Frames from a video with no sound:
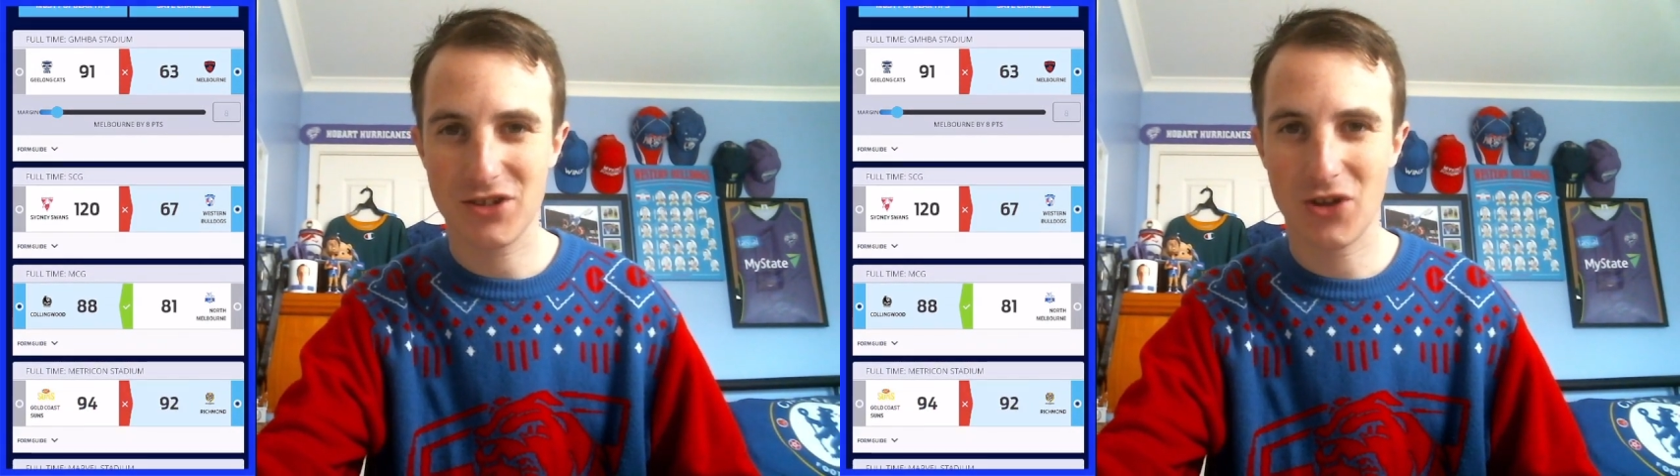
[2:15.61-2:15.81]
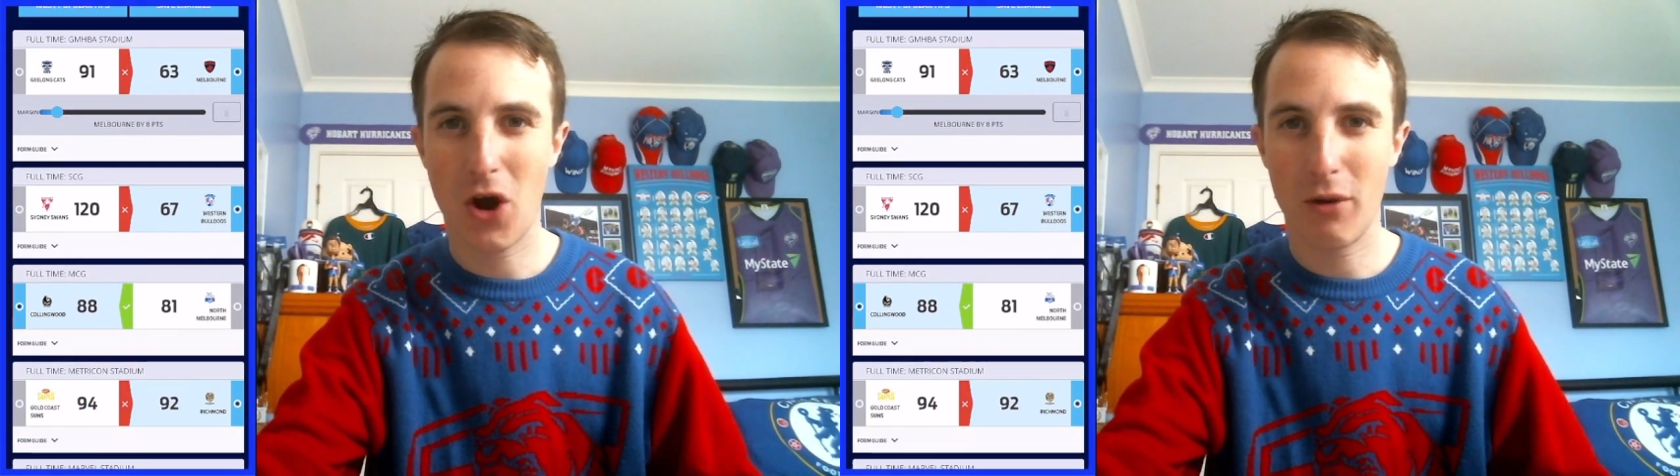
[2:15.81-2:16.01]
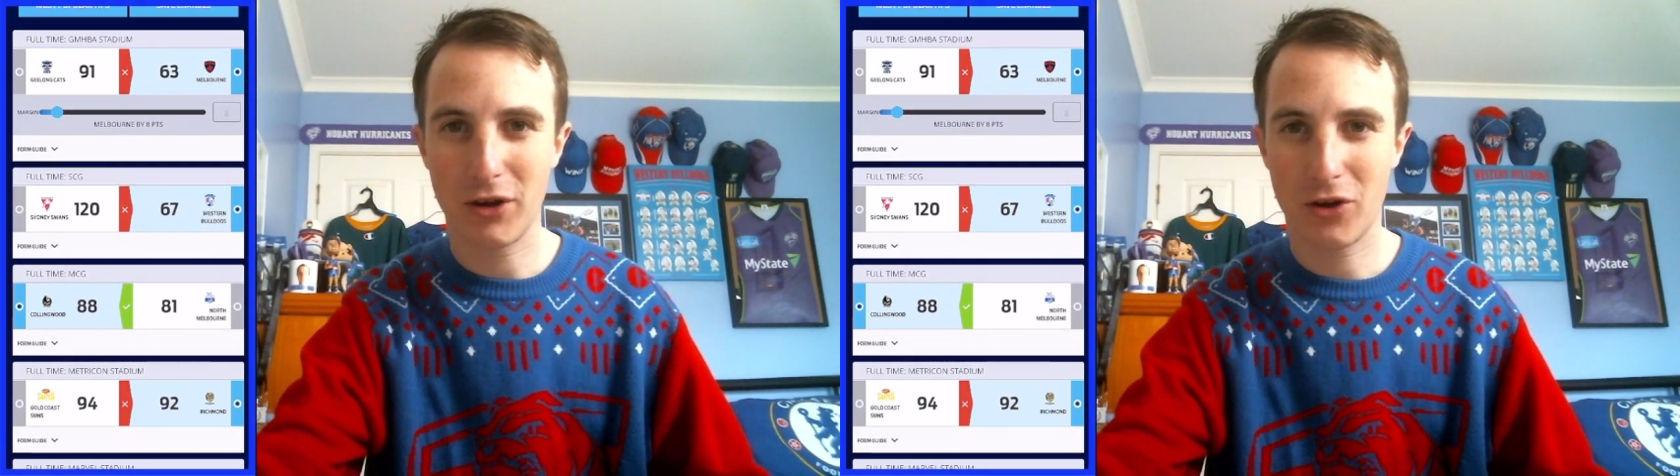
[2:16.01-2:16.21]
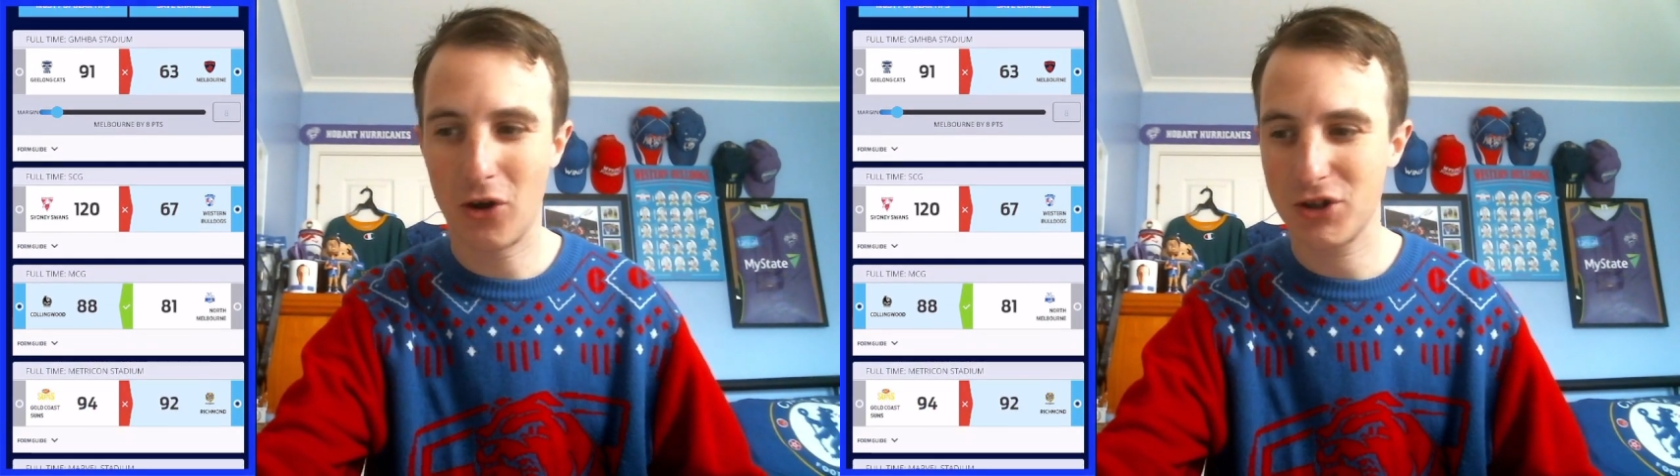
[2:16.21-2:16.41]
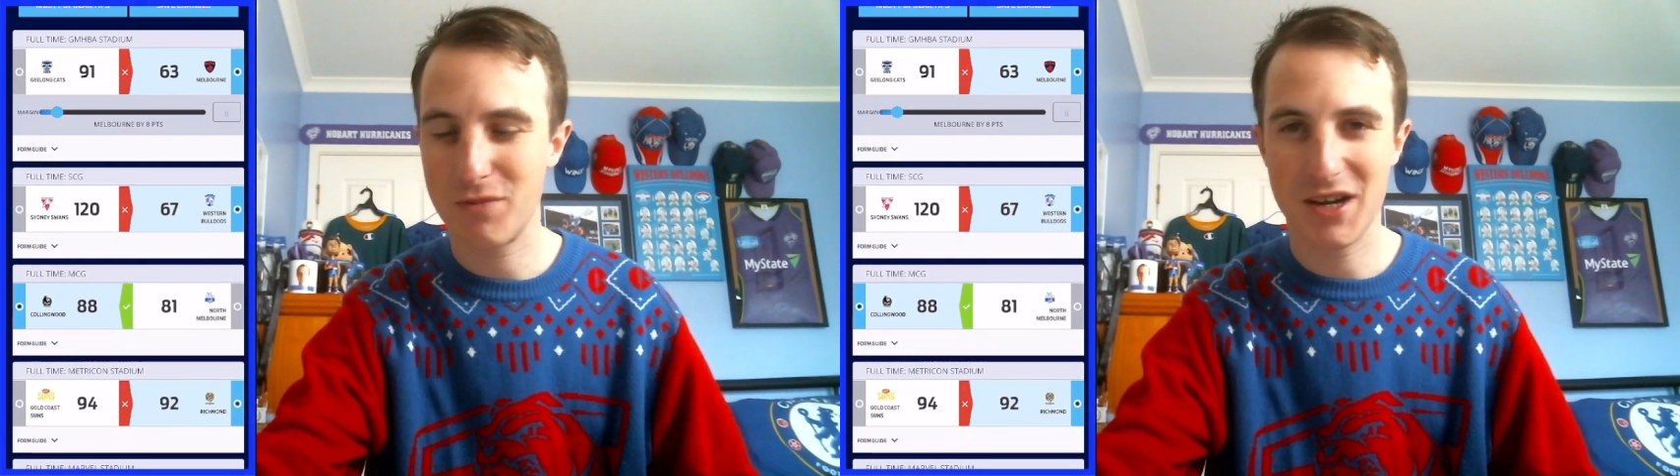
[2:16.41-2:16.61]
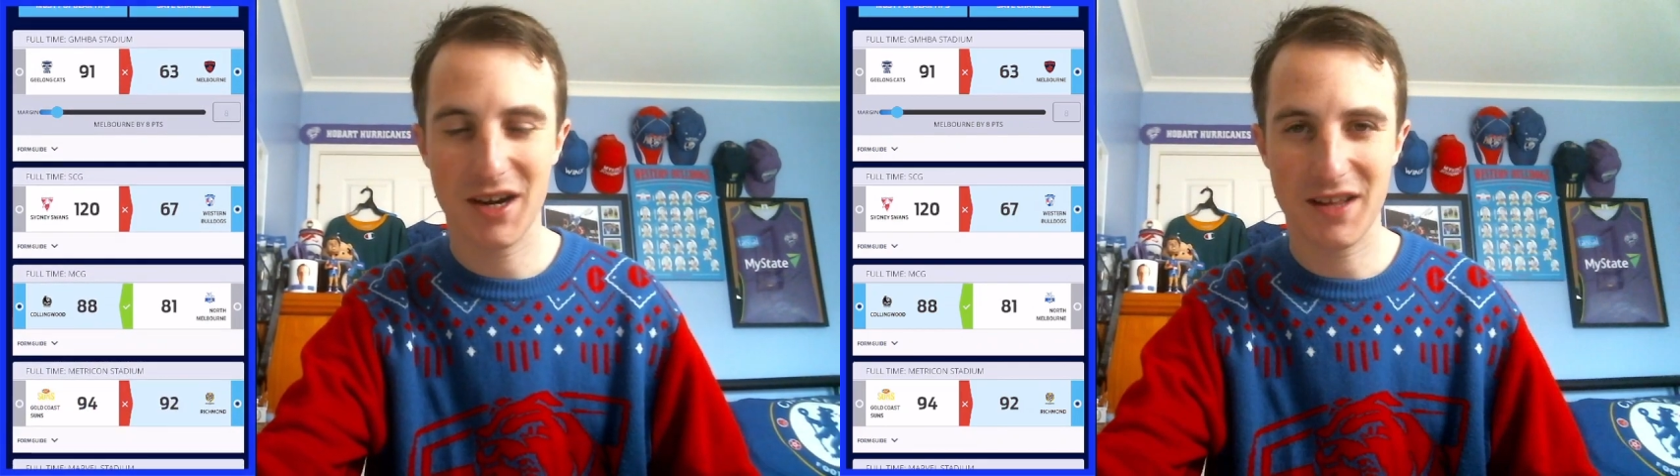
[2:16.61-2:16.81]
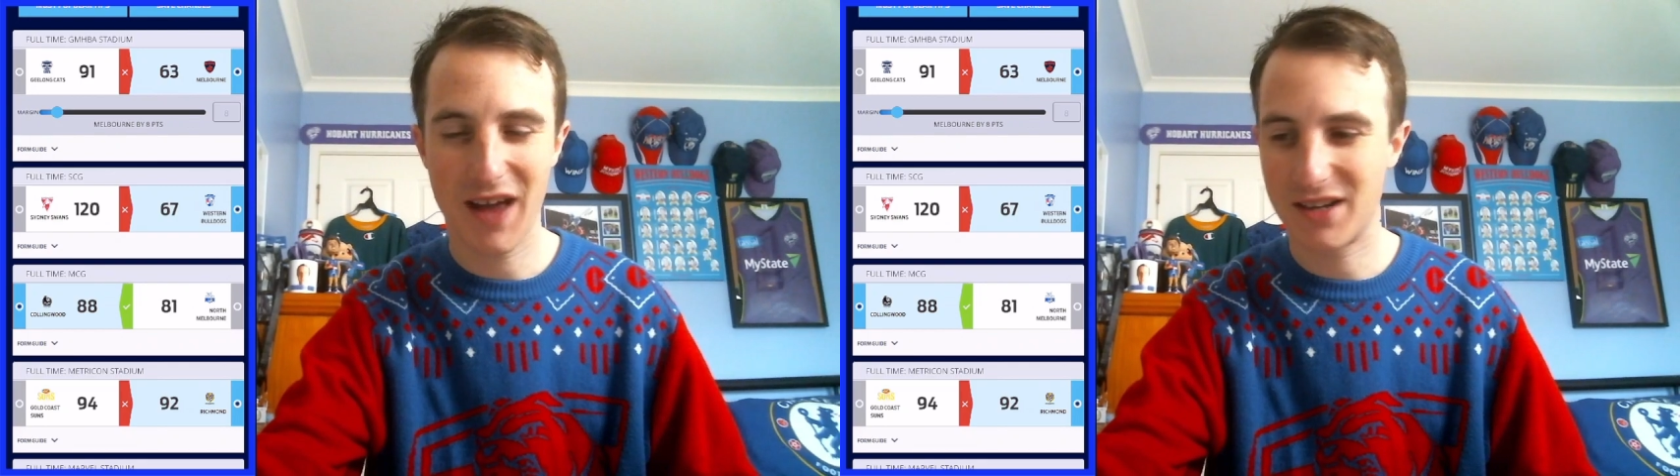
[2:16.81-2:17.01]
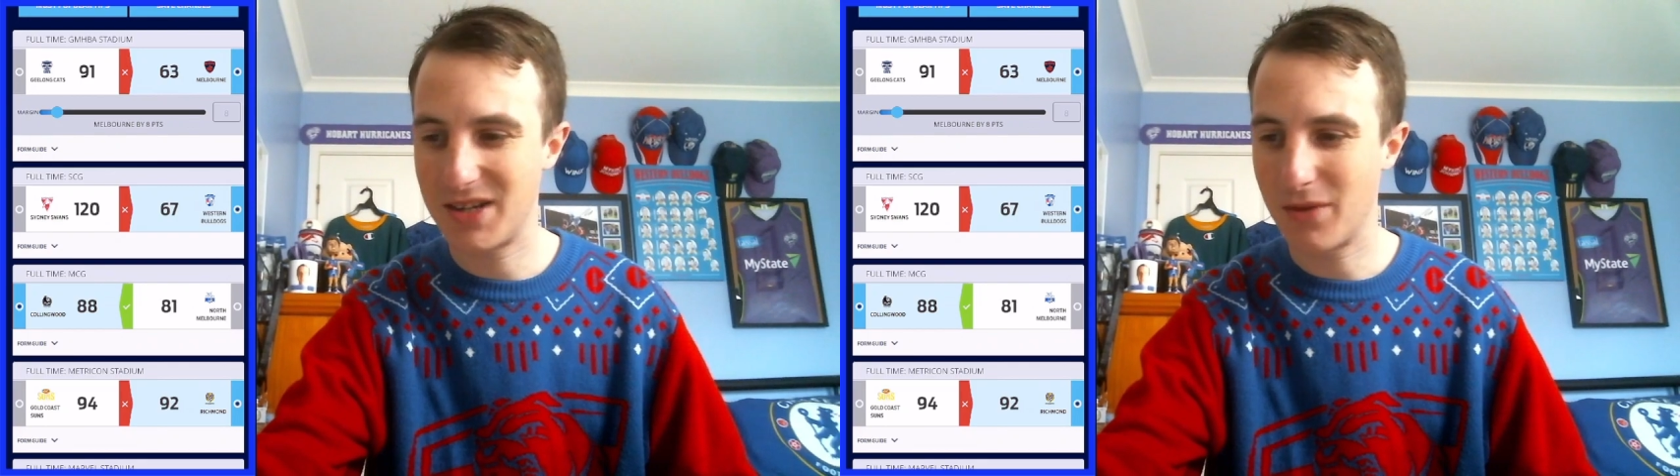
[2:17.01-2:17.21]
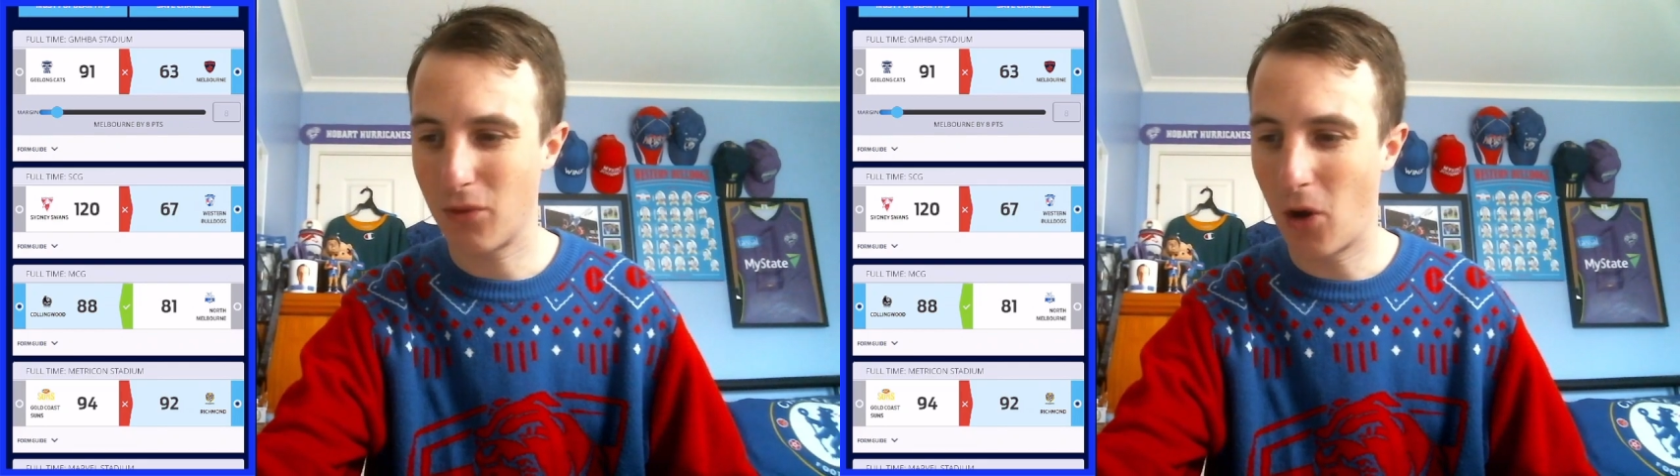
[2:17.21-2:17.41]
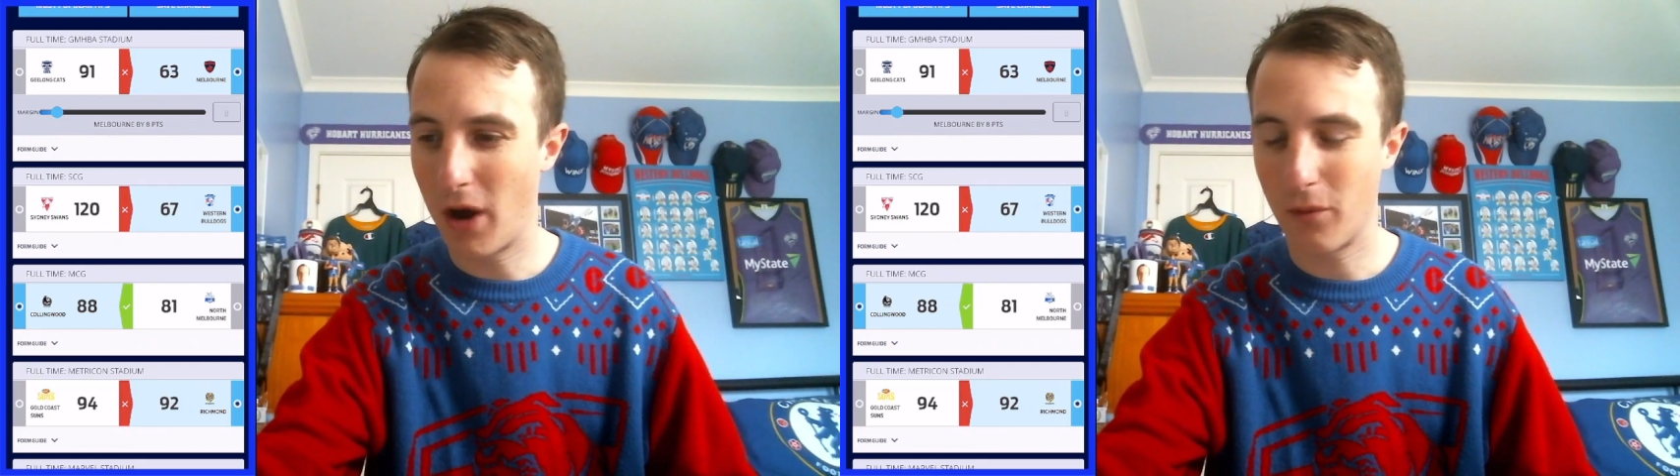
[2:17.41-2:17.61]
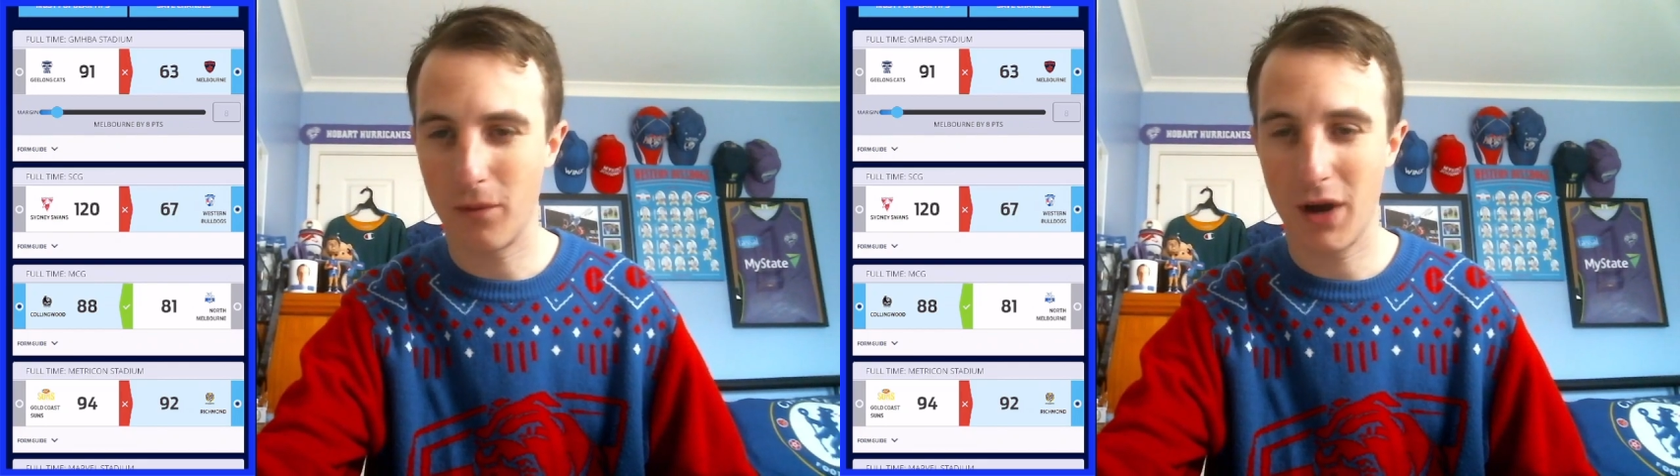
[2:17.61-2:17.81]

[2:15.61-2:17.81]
siren cost me getting that tip right,